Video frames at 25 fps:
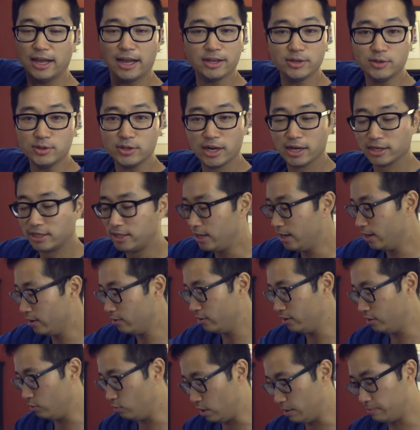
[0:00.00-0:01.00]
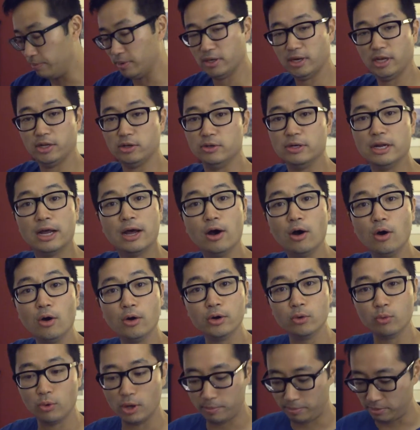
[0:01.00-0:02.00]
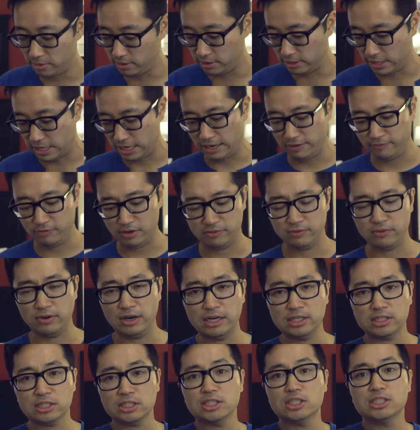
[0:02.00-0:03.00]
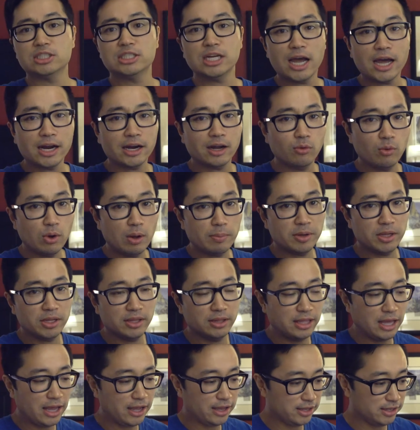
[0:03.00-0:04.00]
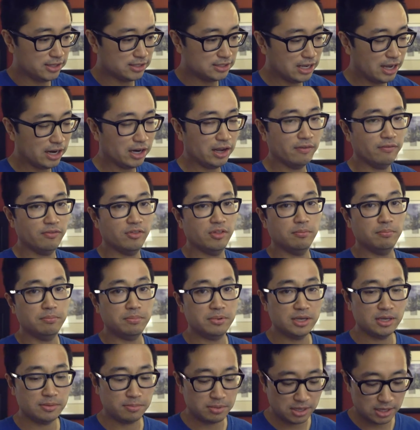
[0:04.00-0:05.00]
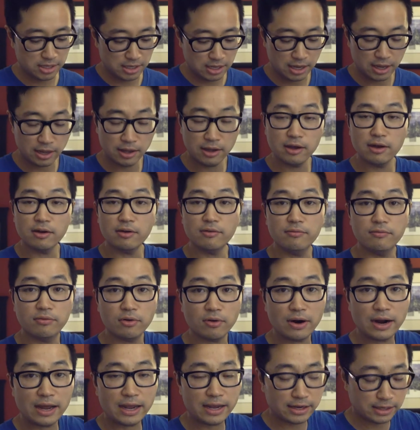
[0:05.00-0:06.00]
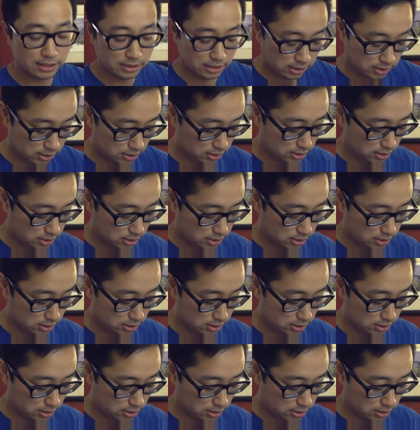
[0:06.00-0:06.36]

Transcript: I do not carry a weapon. I do not own a weapon. I've never actually shot a weapon that is not of the BB variety.